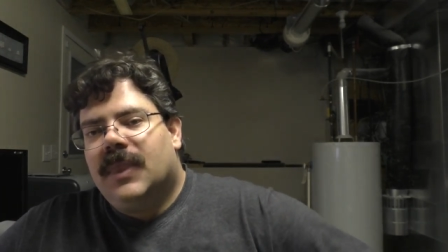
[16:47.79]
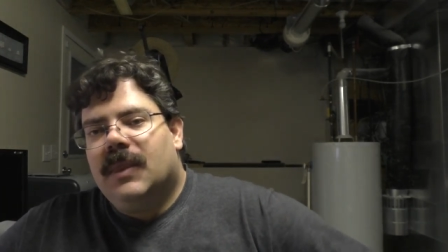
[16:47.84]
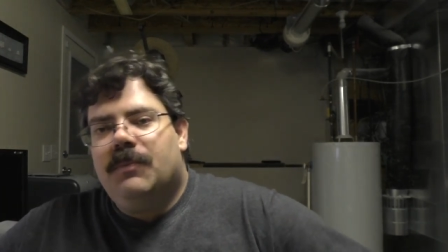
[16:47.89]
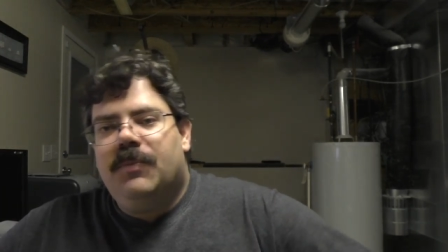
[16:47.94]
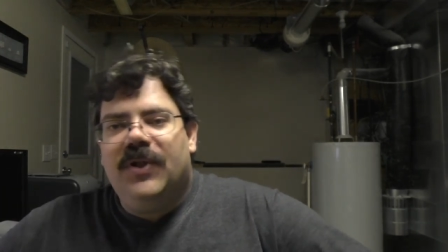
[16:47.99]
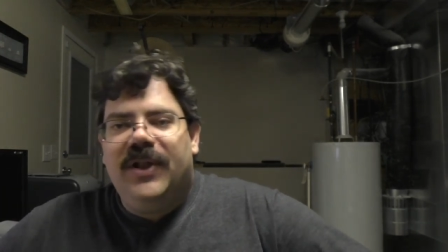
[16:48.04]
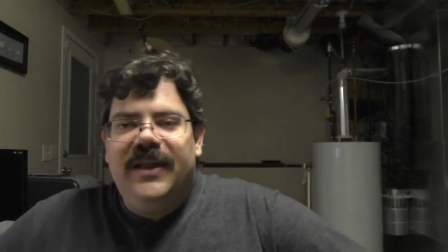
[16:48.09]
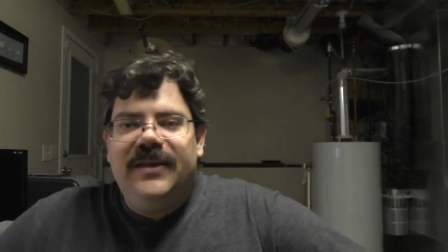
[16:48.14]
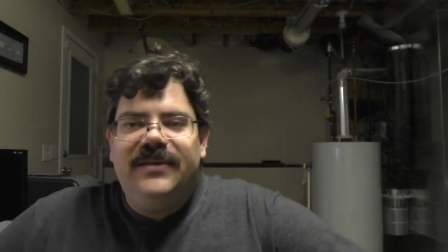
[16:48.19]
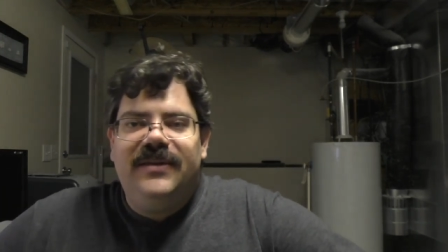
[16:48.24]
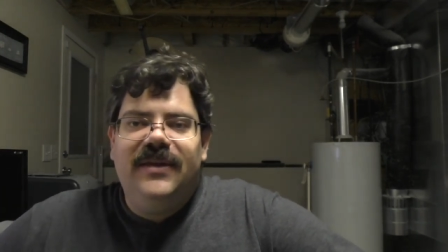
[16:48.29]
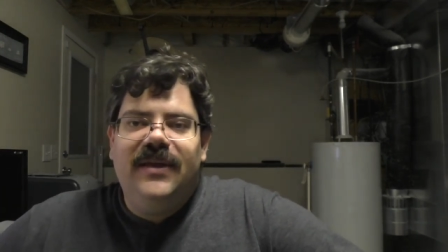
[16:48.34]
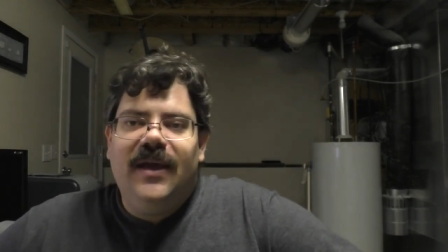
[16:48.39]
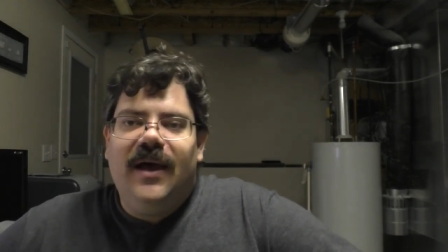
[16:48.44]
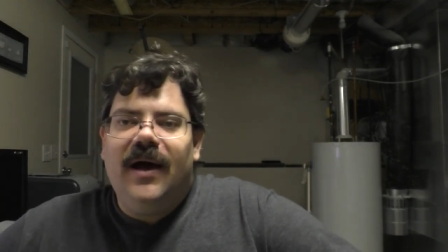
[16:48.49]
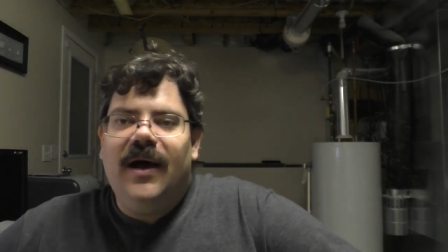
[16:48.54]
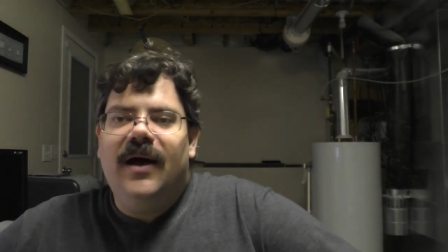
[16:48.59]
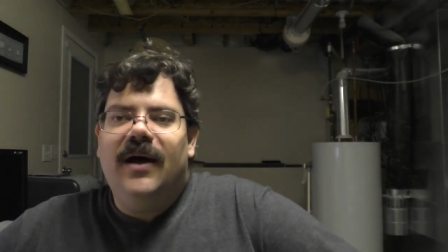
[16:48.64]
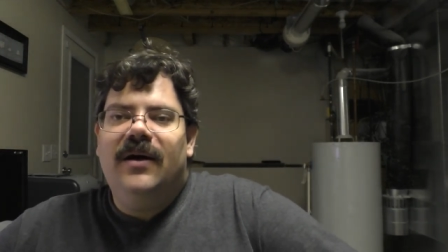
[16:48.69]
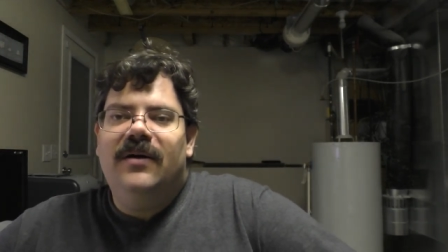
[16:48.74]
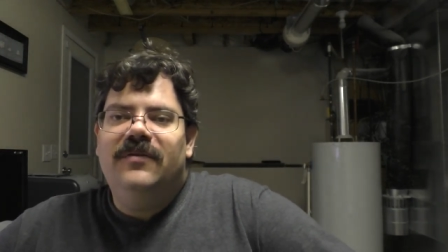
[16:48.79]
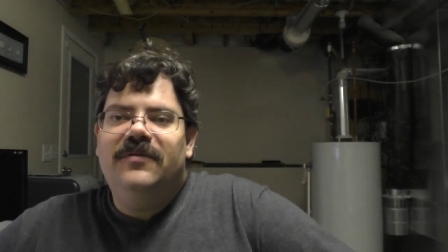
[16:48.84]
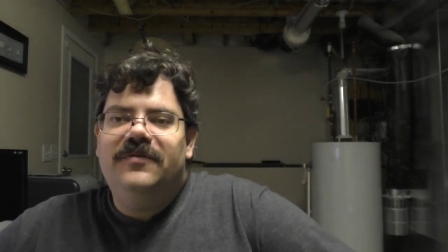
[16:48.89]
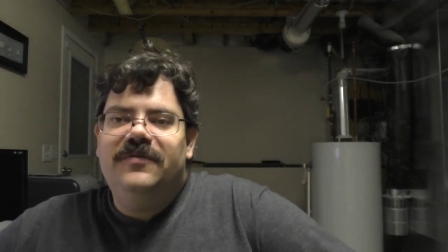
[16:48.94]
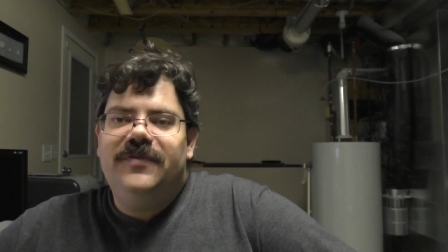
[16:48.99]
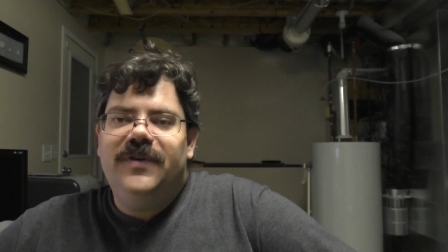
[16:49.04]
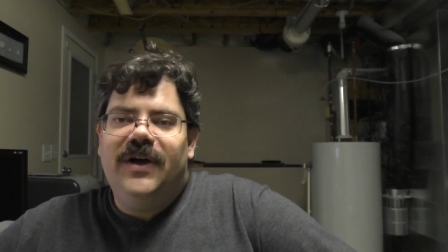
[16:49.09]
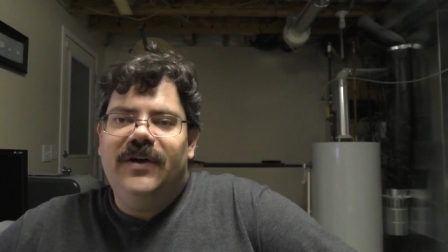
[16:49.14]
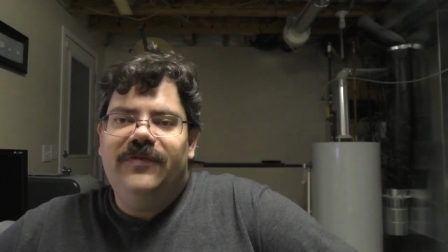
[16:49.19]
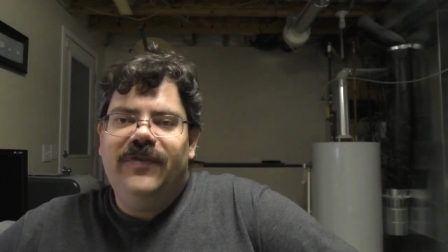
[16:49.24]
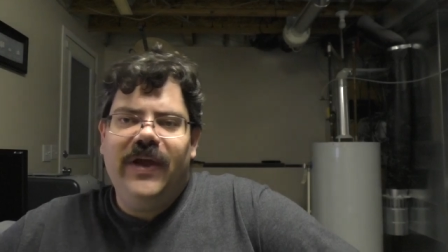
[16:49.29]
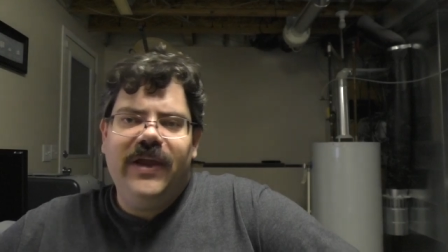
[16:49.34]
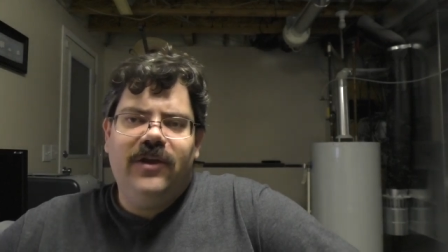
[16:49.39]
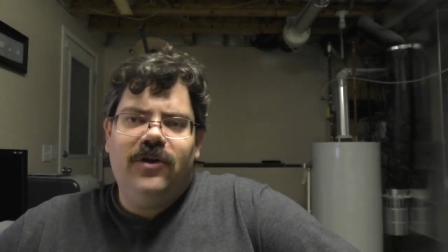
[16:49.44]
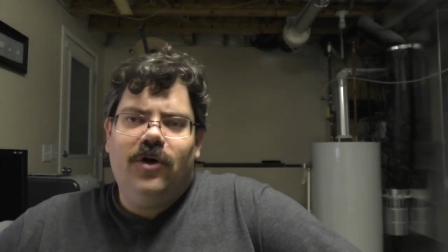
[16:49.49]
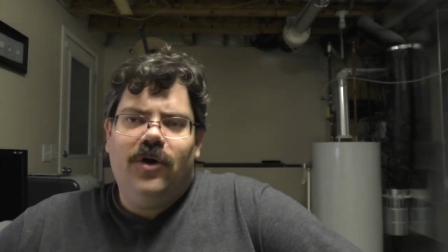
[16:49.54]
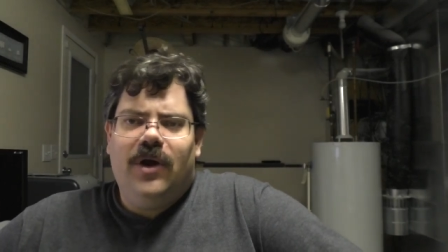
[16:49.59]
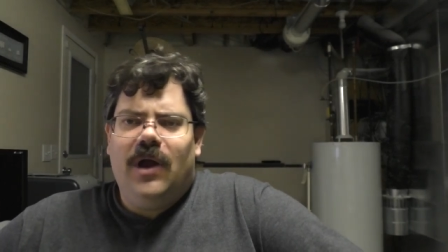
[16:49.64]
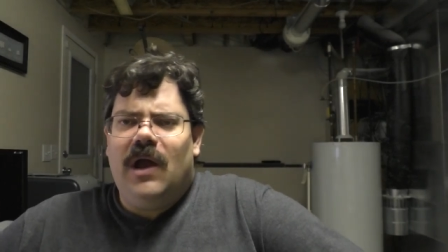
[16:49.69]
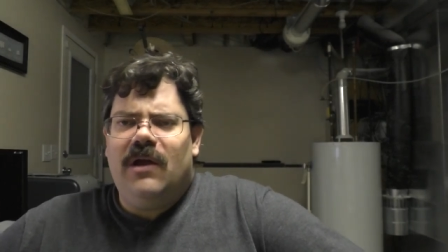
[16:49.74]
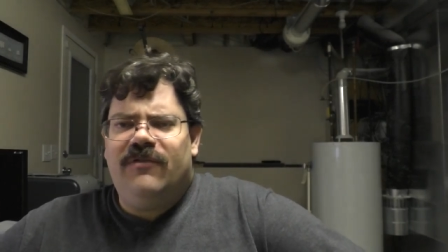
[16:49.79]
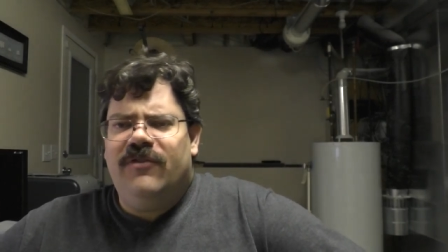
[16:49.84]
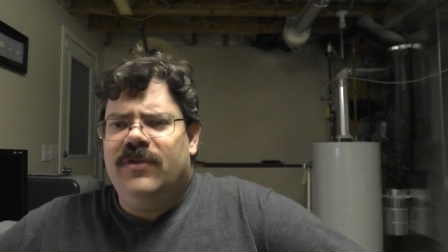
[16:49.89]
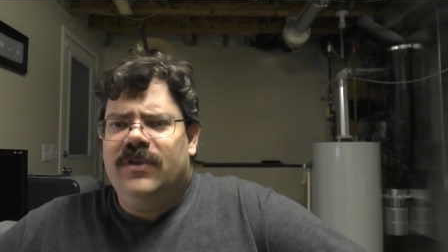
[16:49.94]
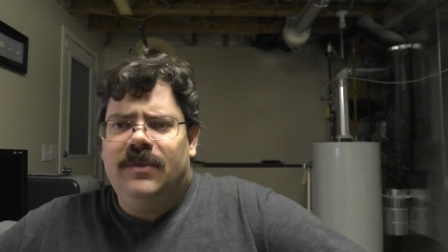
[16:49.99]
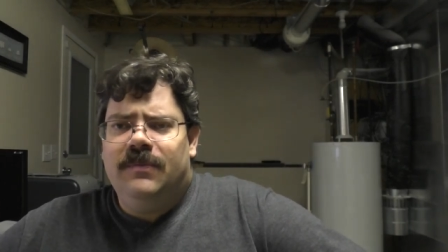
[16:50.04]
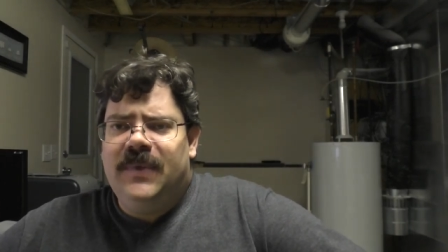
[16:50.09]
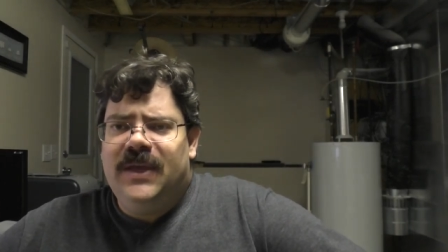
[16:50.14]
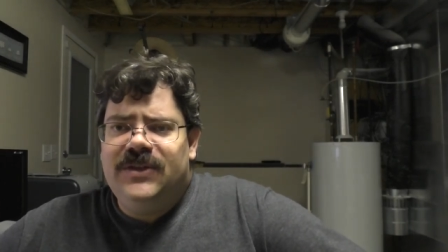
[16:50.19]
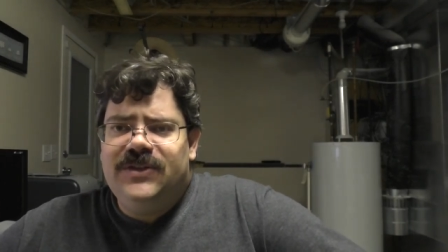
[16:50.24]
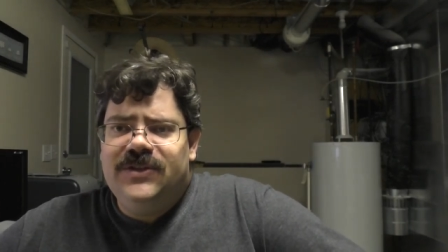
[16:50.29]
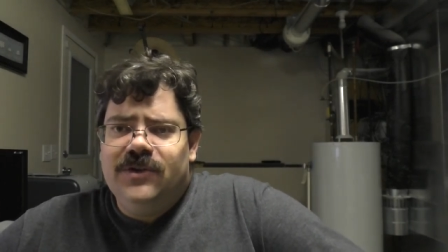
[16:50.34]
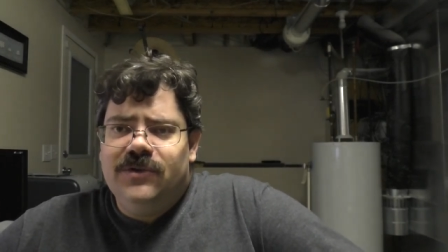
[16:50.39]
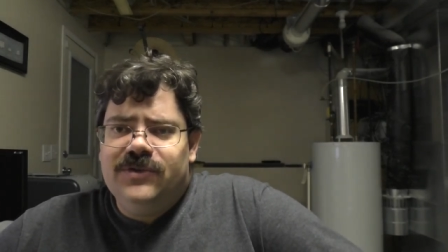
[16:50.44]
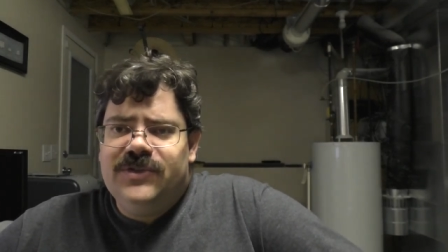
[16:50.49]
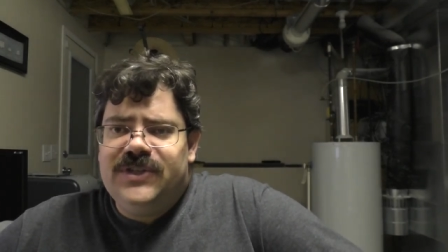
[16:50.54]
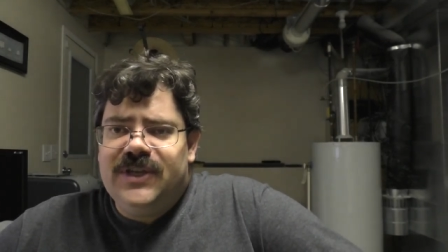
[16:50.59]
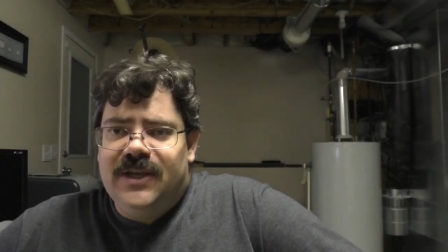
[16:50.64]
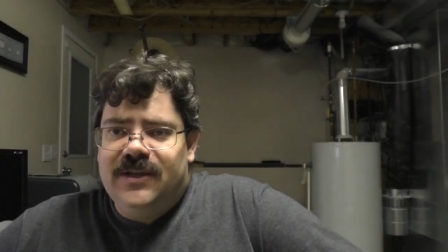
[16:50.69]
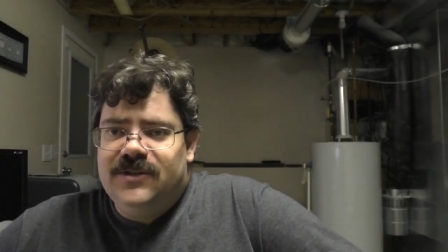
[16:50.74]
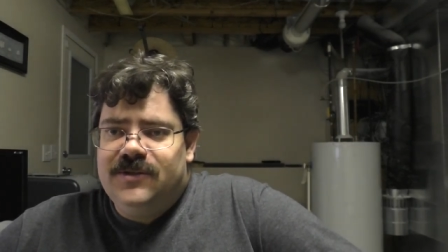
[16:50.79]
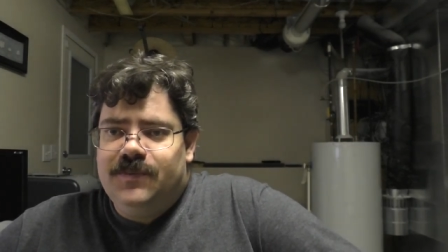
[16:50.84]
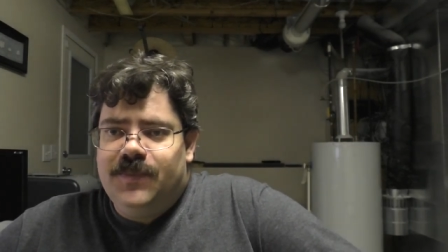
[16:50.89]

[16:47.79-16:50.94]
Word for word: plenty of uh, fight choreography that makes no sense,